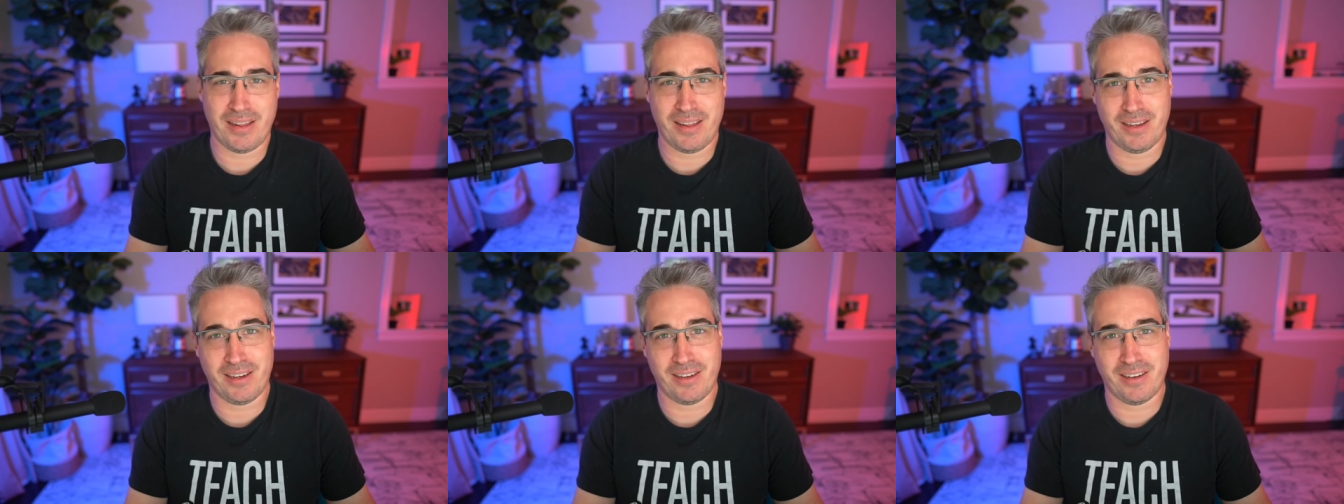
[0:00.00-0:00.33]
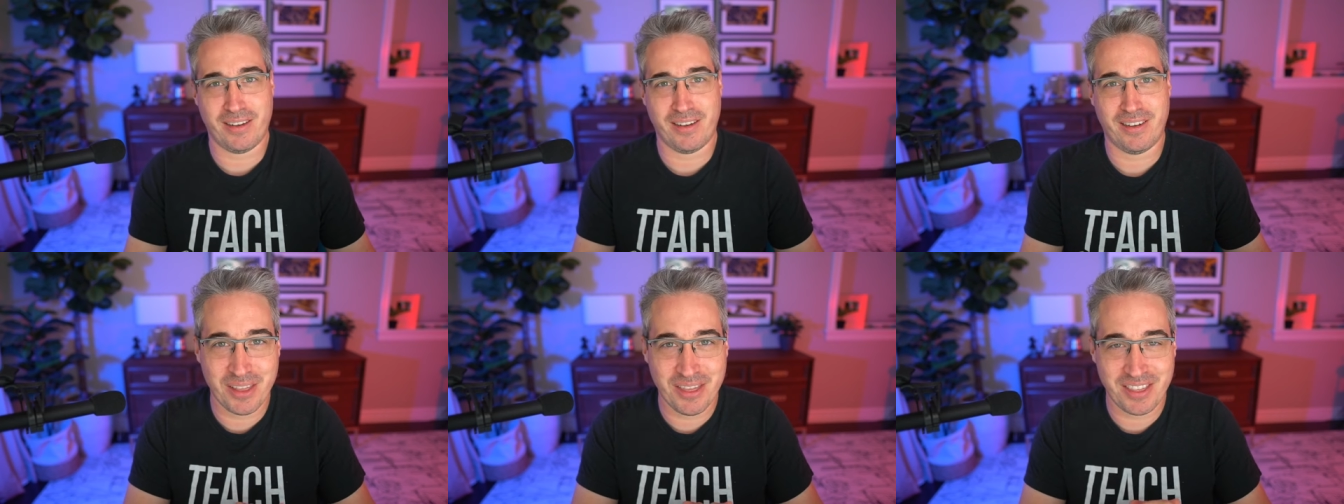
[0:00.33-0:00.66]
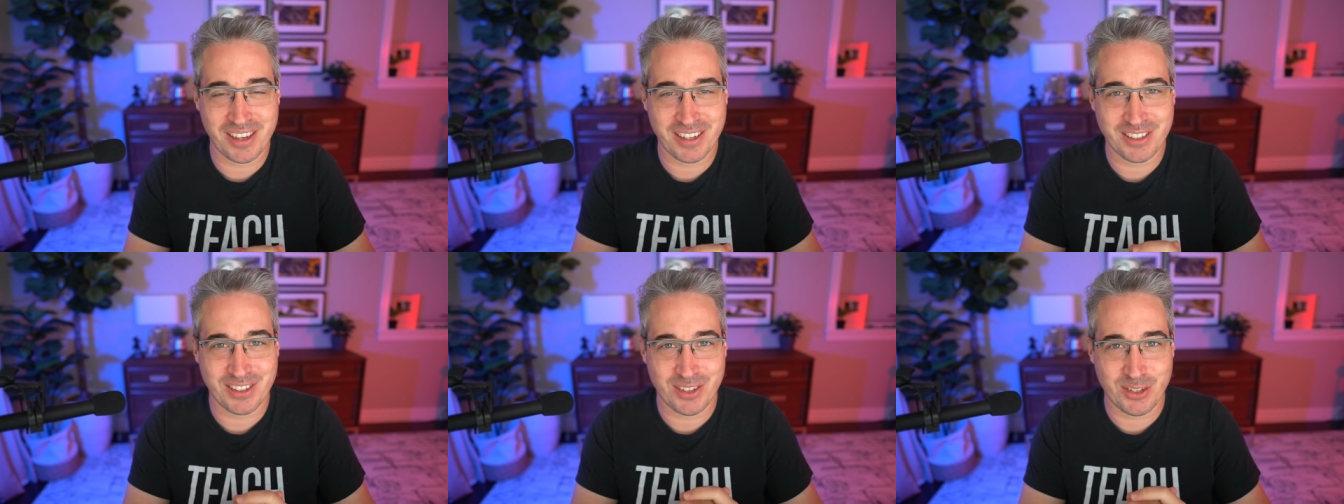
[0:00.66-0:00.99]
I think, a fun
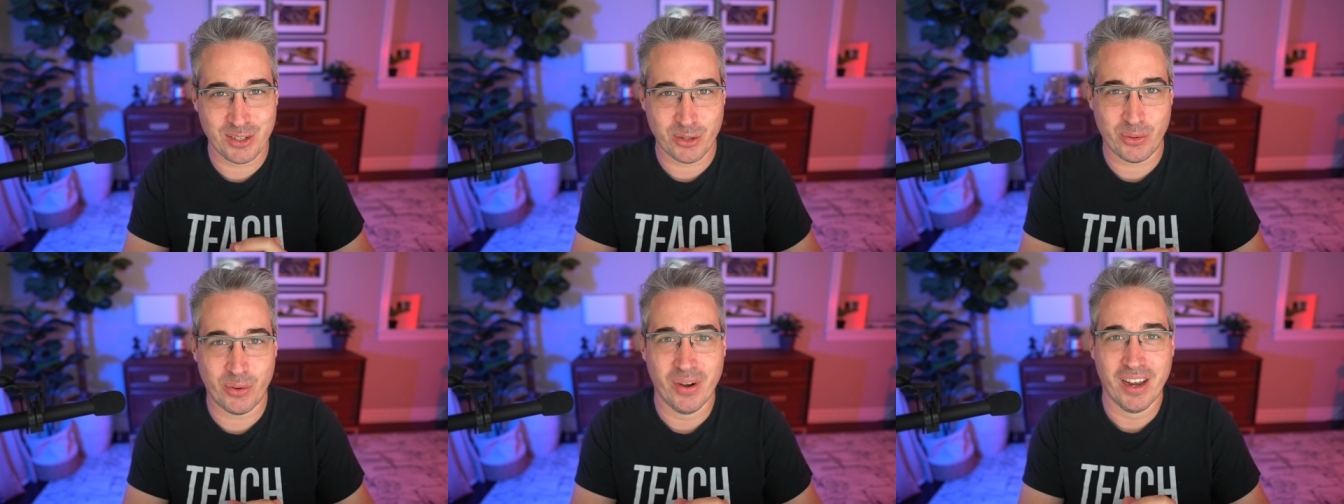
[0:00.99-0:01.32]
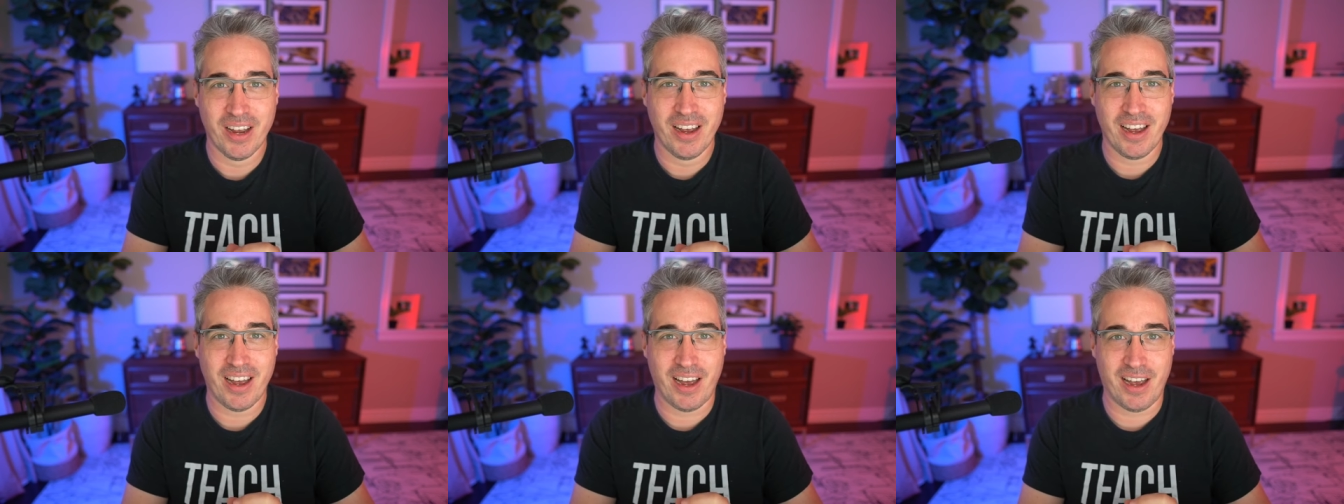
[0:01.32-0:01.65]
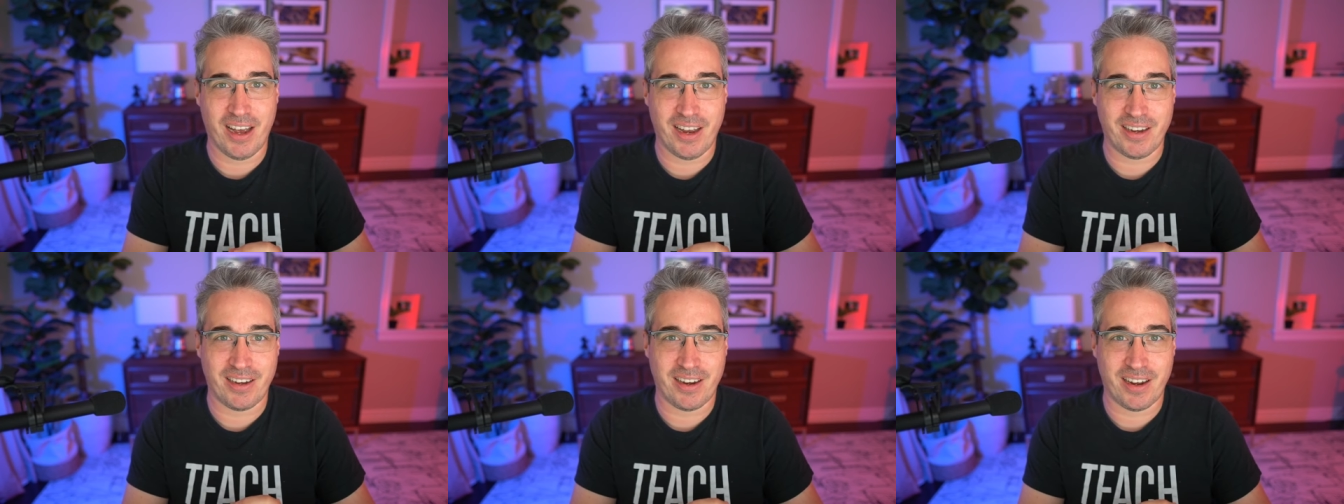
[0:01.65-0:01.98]
thing to do.
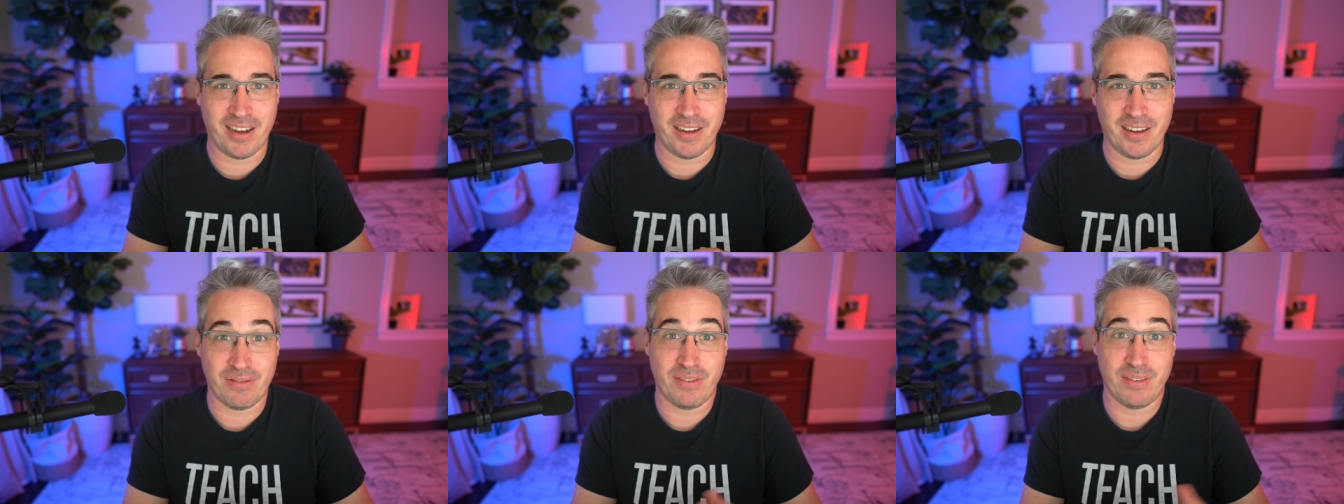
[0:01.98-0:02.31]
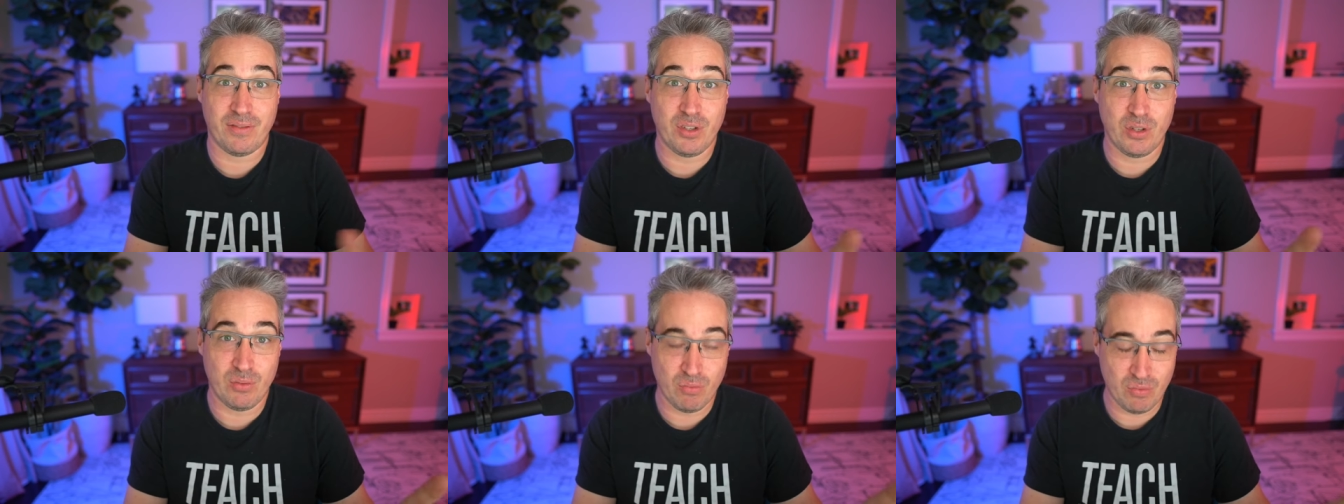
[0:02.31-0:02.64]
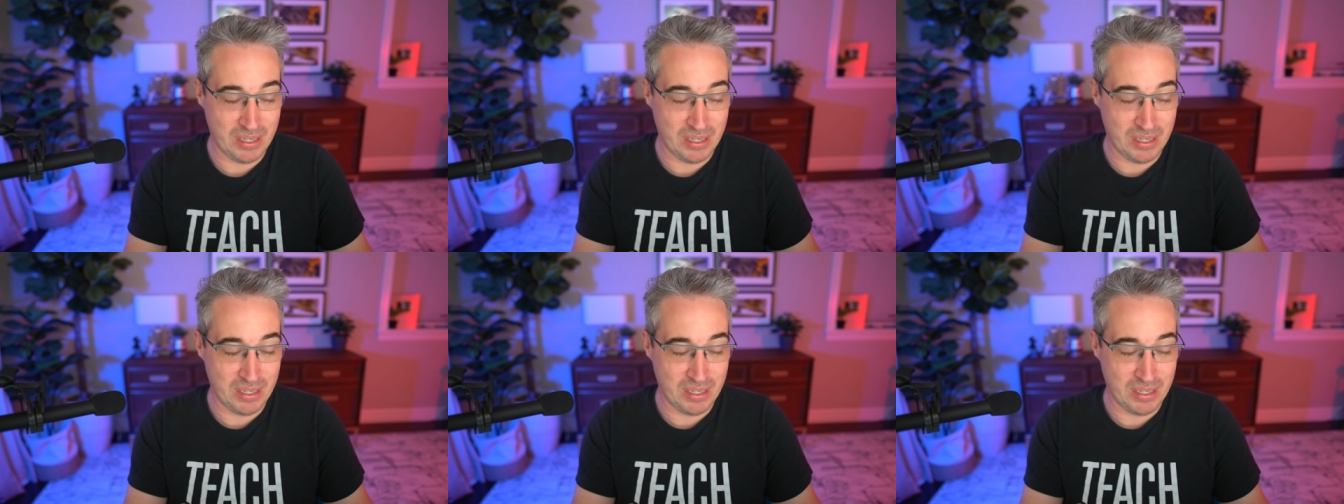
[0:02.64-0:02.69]
And if